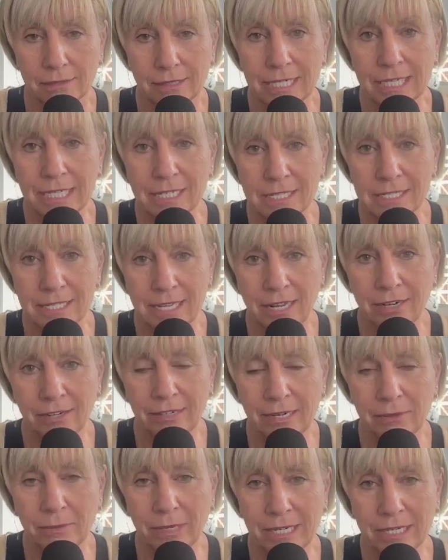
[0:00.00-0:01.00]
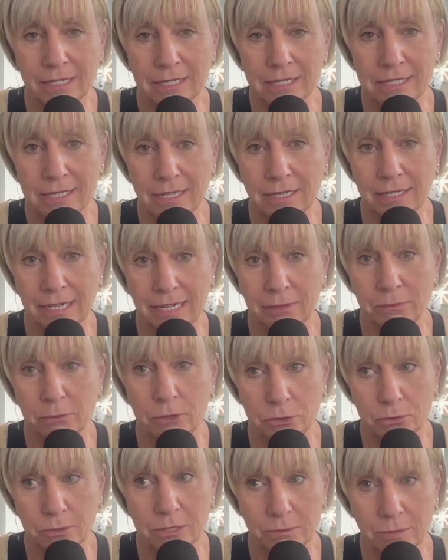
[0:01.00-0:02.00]
wedding on Saturday, wedding on Sunday,
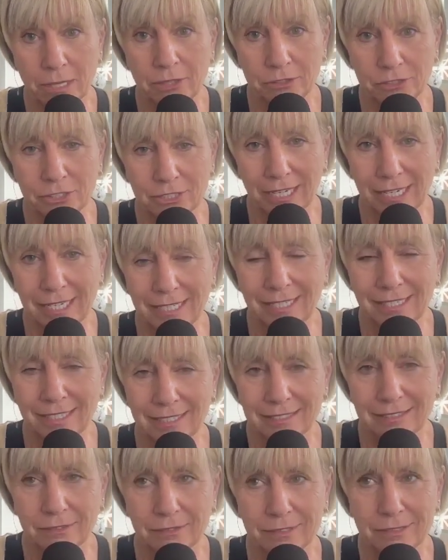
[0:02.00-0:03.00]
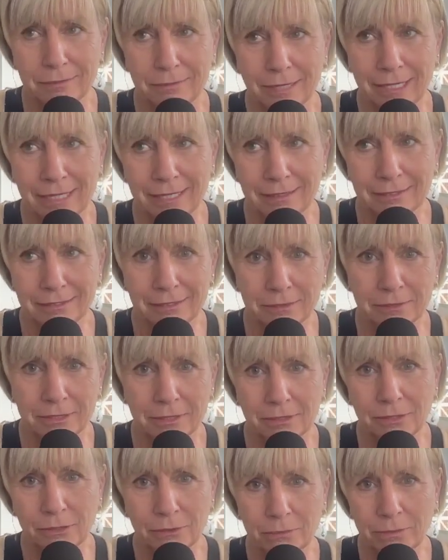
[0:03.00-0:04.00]
which was Mother's Day. So it was a wedding. So it was
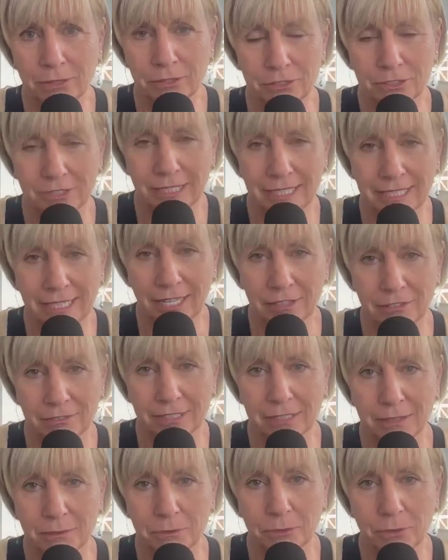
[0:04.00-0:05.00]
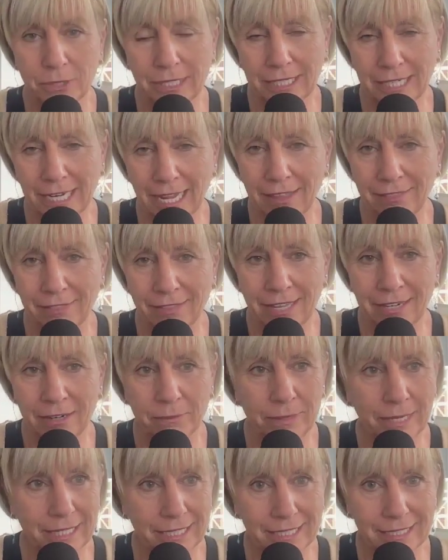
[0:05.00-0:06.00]
a little Mother's Day gathering in the morning and then a
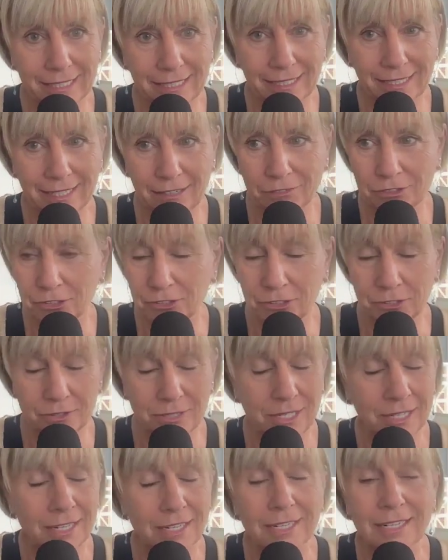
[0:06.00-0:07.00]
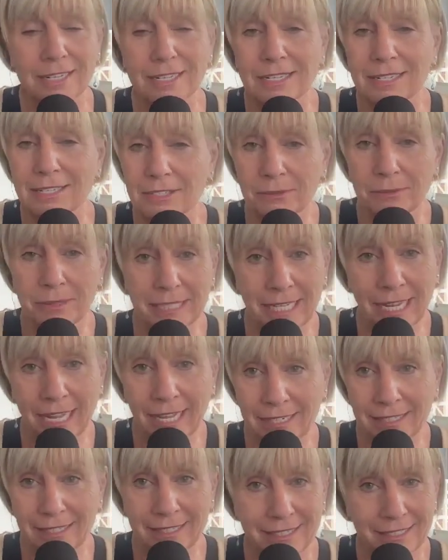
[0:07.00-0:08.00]
wedding in the afternoon. So
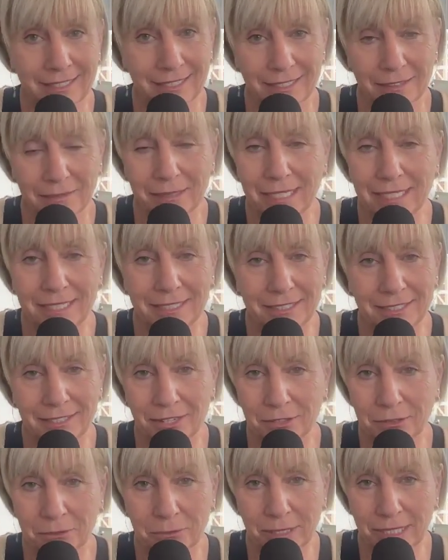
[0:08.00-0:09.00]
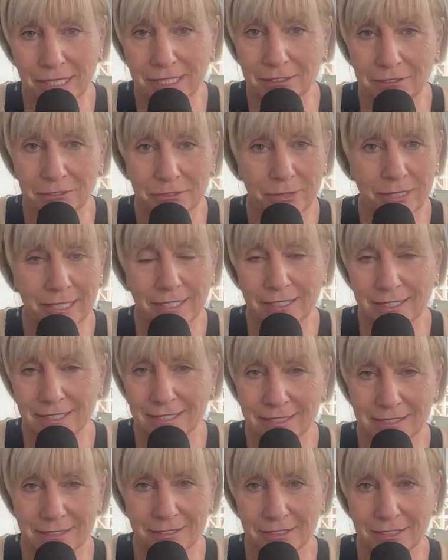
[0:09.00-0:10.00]
again, I'm hitting another week of where
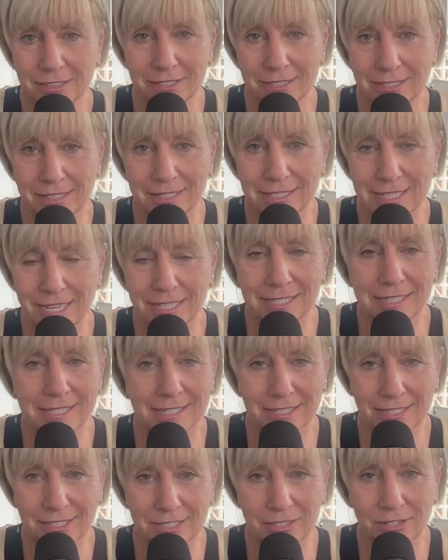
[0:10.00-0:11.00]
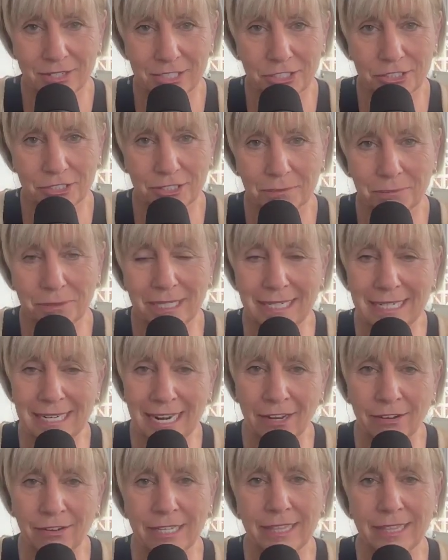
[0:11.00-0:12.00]
it's just intense exhaustion. But
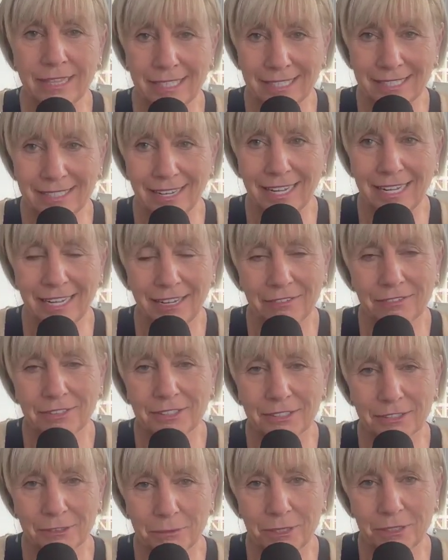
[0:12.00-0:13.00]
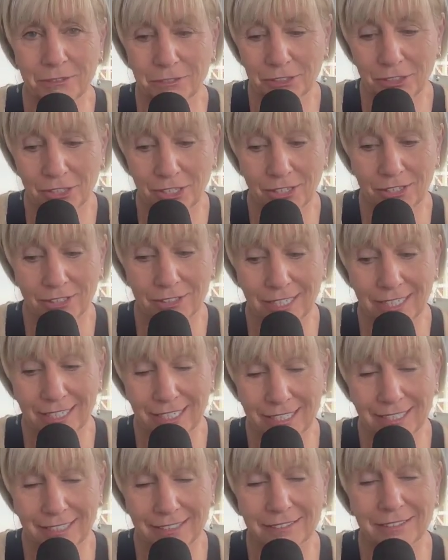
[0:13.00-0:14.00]
now I think I have a little bit of a lull and
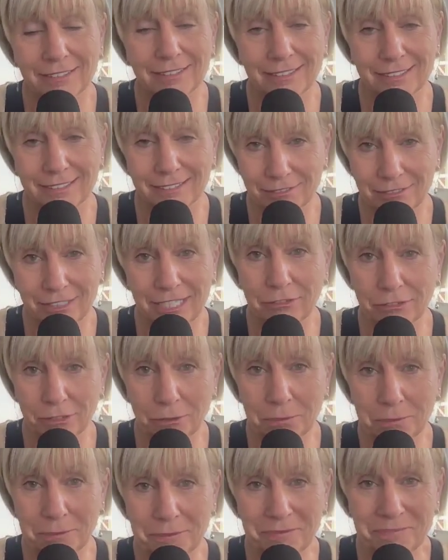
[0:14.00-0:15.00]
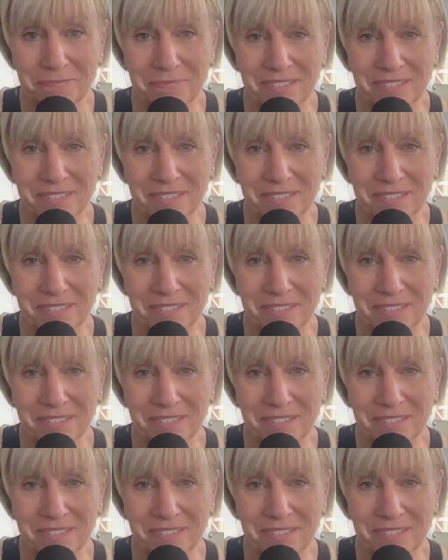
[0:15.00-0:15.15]
I can regroup.